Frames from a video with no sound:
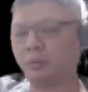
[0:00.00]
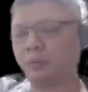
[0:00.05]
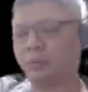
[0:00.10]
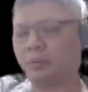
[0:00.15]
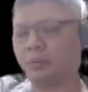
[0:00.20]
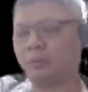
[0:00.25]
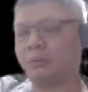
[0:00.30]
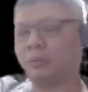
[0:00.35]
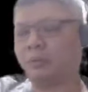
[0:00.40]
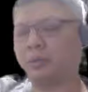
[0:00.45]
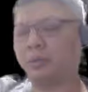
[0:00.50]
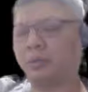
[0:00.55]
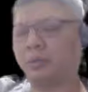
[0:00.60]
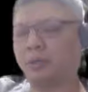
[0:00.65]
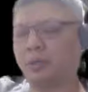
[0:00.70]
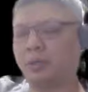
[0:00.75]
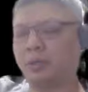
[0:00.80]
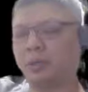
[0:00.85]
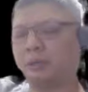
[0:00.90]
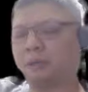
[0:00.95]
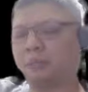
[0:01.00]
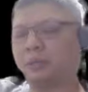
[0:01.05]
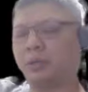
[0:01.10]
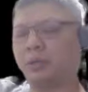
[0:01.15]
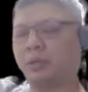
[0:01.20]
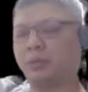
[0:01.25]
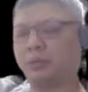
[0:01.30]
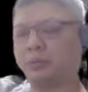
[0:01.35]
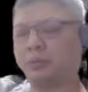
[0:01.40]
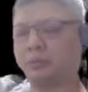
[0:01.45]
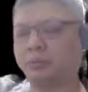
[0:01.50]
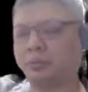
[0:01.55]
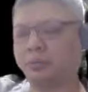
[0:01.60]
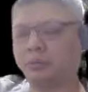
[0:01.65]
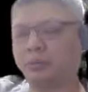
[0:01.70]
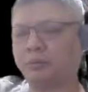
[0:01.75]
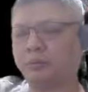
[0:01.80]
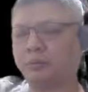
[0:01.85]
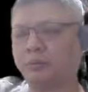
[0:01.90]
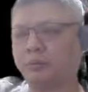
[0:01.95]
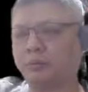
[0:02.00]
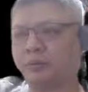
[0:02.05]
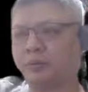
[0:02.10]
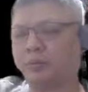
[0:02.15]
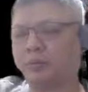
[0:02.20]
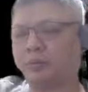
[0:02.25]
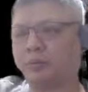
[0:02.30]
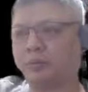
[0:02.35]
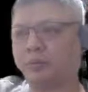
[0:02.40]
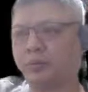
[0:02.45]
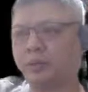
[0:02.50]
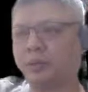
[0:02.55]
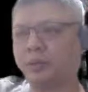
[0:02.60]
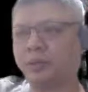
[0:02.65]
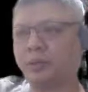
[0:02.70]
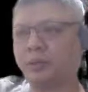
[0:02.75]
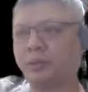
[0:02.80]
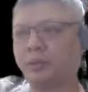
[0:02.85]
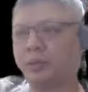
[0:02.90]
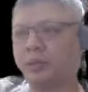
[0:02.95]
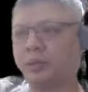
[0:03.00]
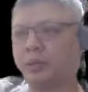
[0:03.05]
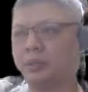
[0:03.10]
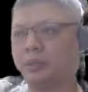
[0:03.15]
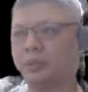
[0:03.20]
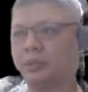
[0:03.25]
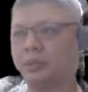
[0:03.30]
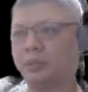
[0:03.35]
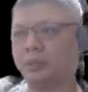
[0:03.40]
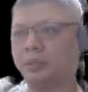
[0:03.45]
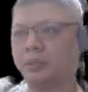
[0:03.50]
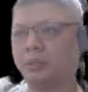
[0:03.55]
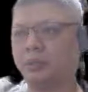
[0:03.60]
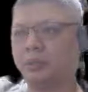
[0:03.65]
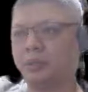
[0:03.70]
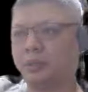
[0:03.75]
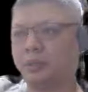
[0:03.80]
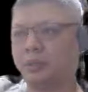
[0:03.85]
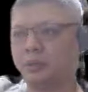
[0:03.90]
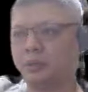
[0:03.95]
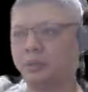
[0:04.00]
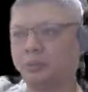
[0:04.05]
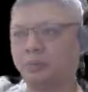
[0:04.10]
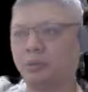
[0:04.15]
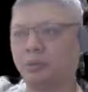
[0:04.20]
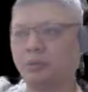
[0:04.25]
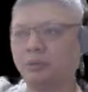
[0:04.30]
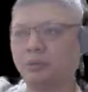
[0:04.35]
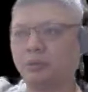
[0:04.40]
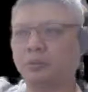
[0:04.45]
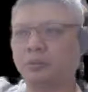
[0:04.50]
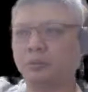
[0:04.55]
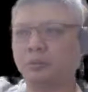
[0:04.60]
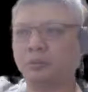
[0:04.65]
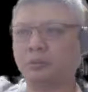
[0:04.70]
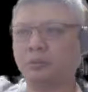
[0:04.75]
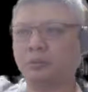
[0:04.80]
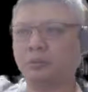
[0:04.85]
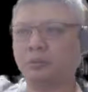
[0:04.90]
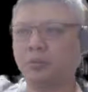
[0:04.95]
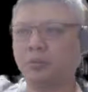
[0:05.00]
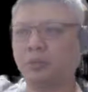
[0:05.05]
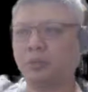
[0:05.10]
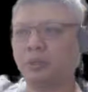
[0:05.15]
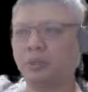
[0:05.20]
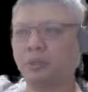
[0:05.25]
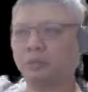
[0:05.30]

Black would gain back lost material eventually, and is poised to